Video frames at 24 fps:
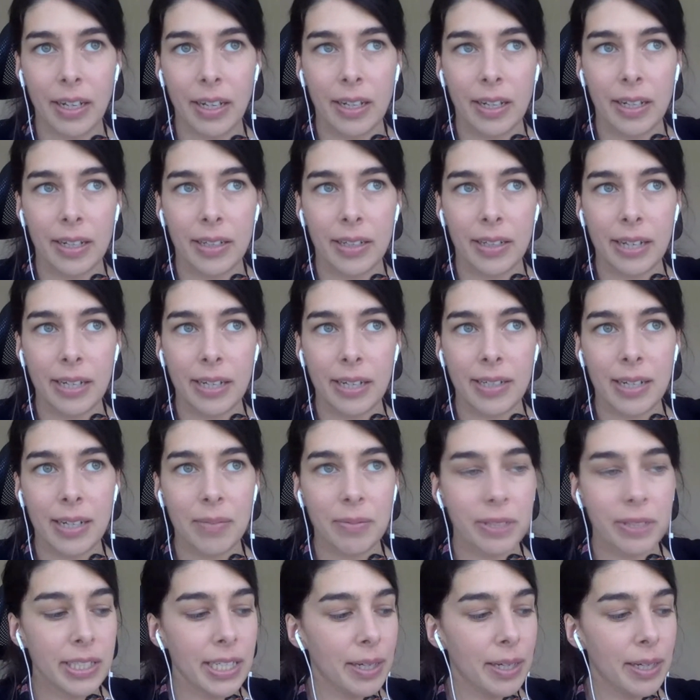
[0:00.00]
that
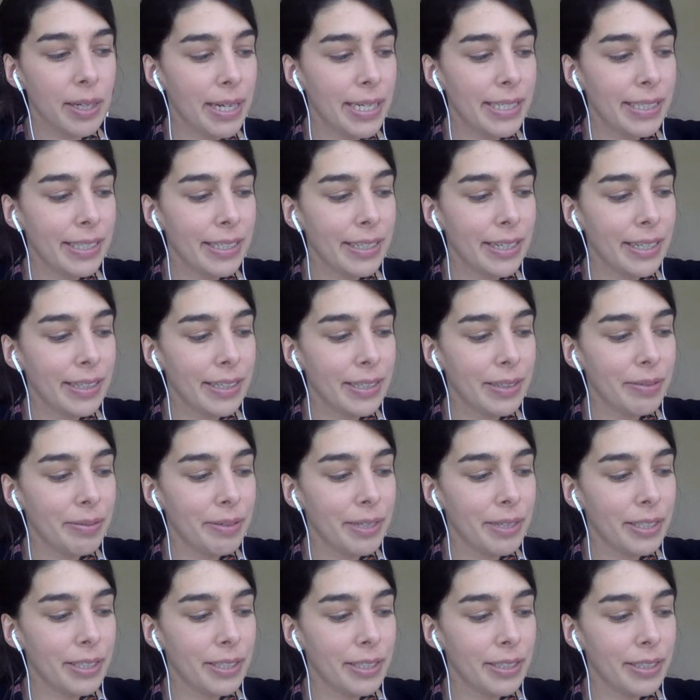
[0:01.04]
will take place. And then the
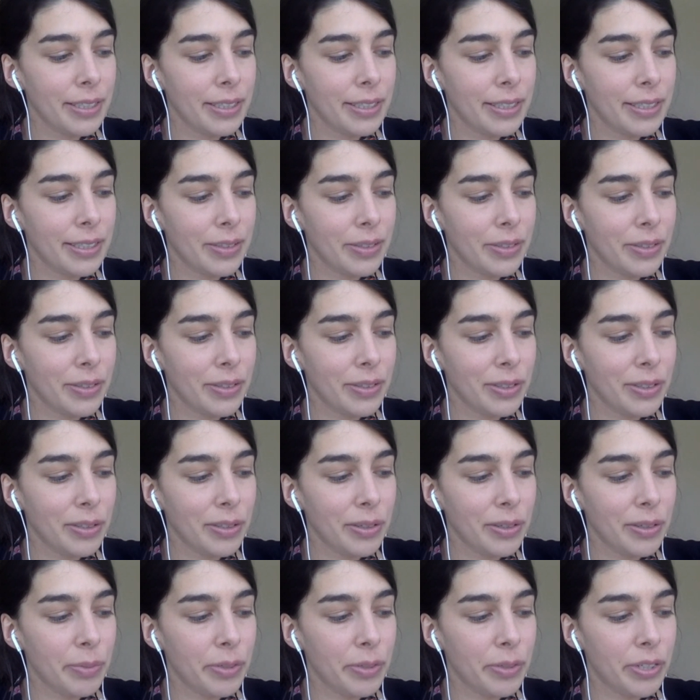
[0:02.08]
question is also a
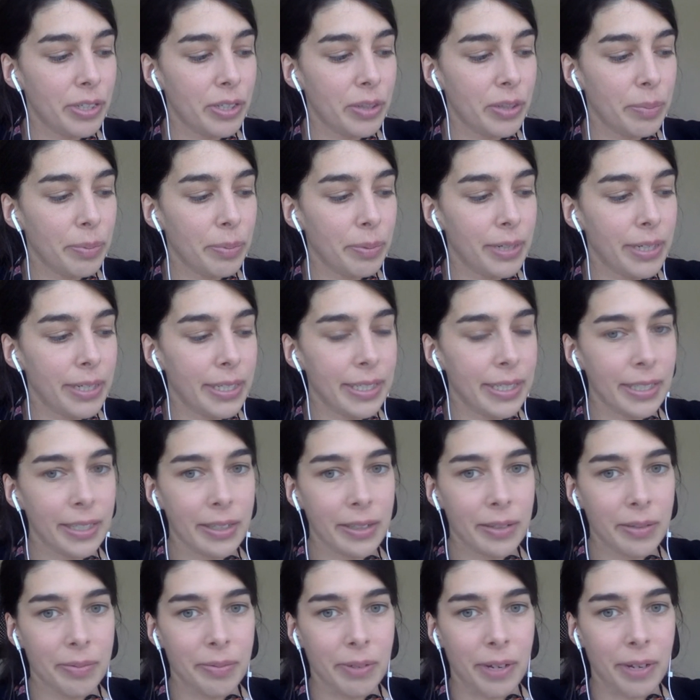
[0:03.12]
more geopolitical
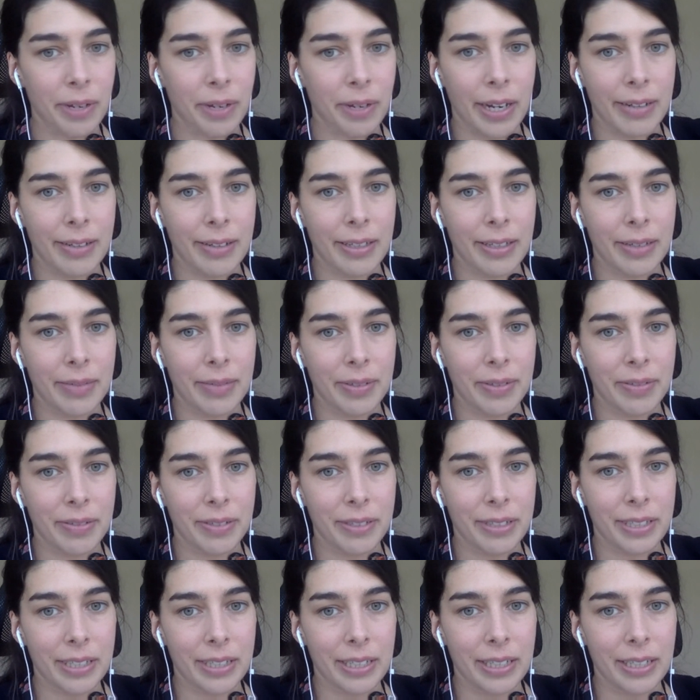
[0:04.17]
one. I think we've
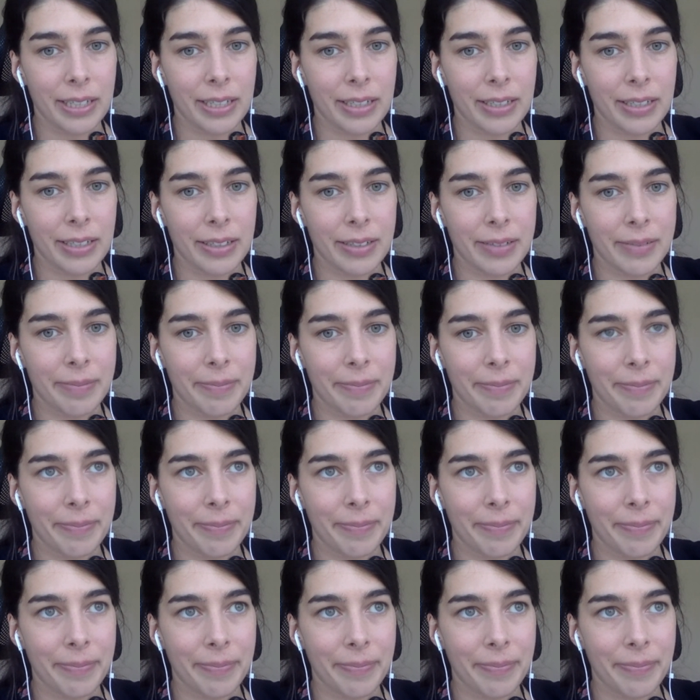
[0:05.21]
seen
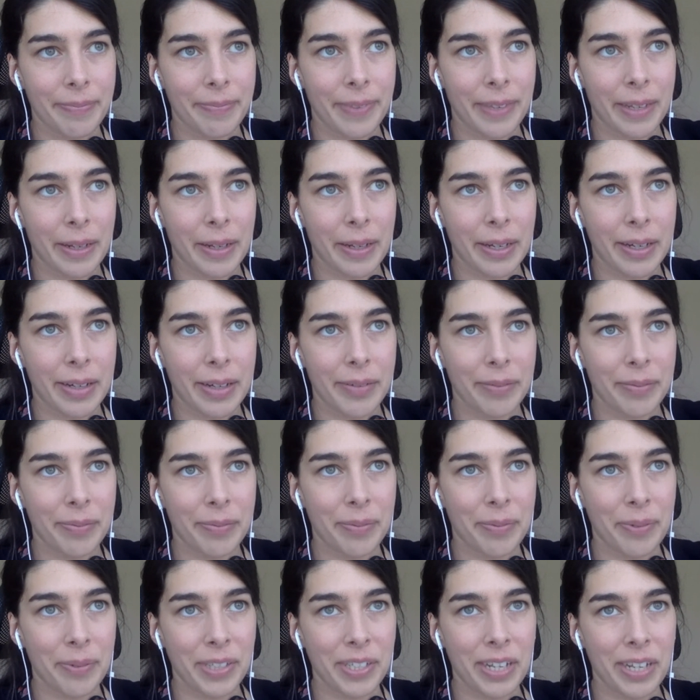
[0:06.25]

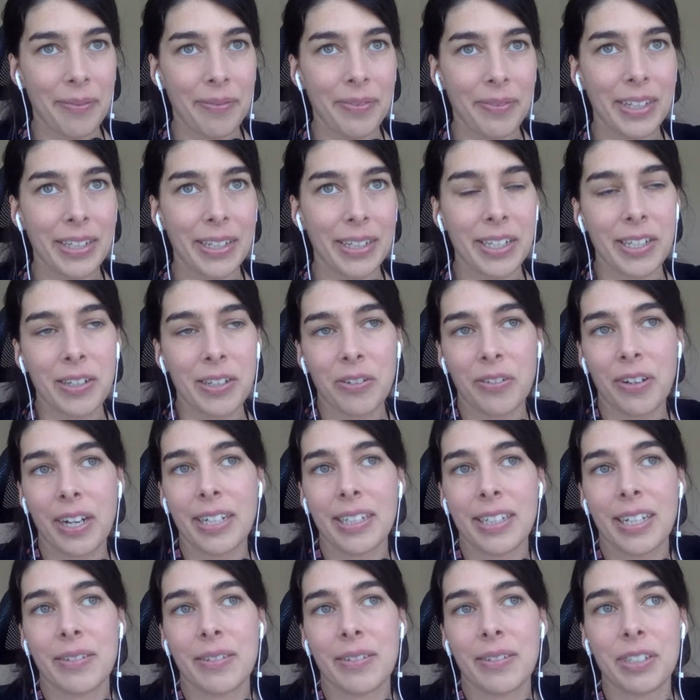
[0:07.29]
a trend
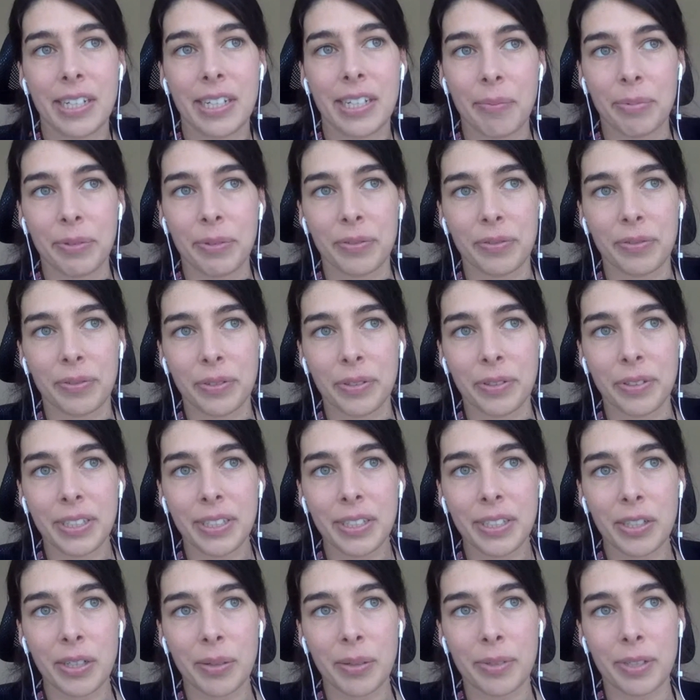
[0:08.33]
that was there before in
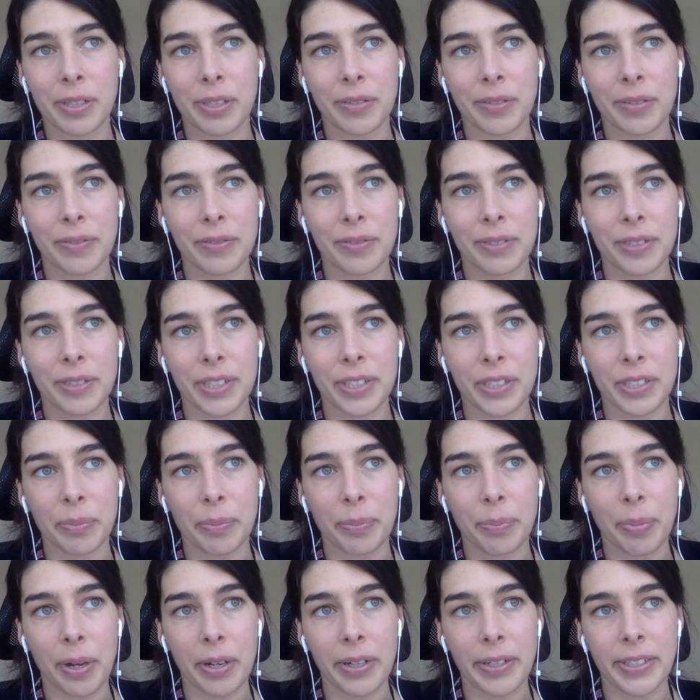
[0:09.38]
terms of
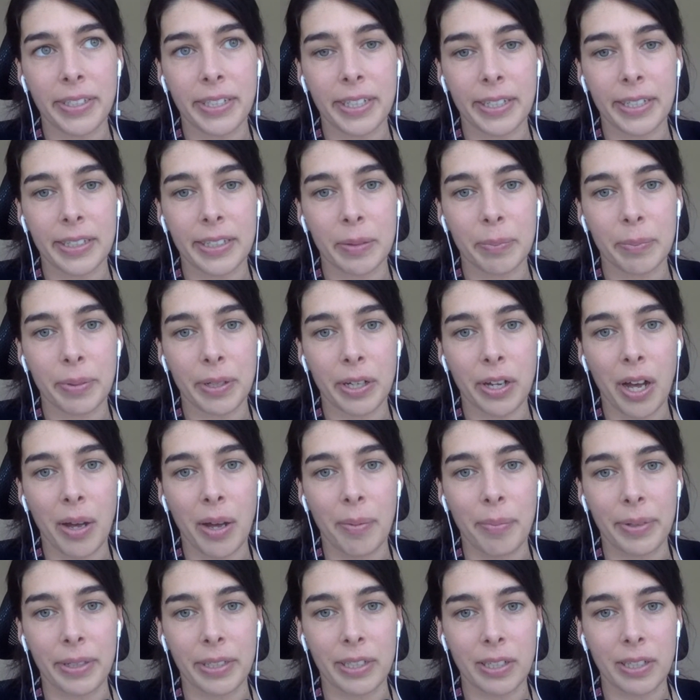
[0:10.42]
geopolitics
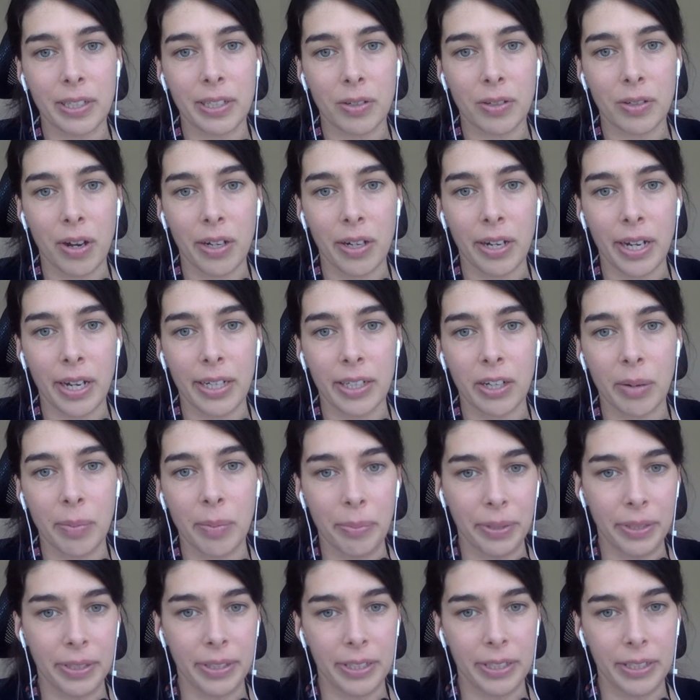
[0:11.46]
becoming stronger and
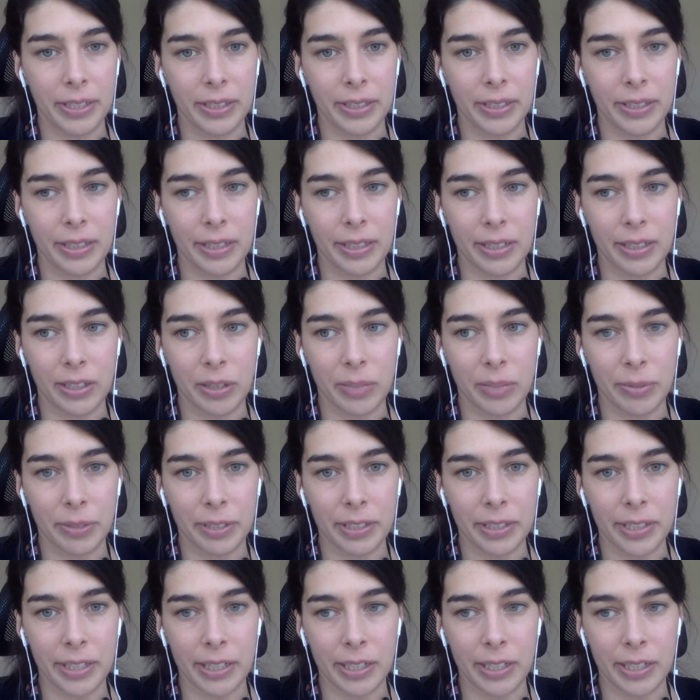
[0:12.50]
competition at a global stage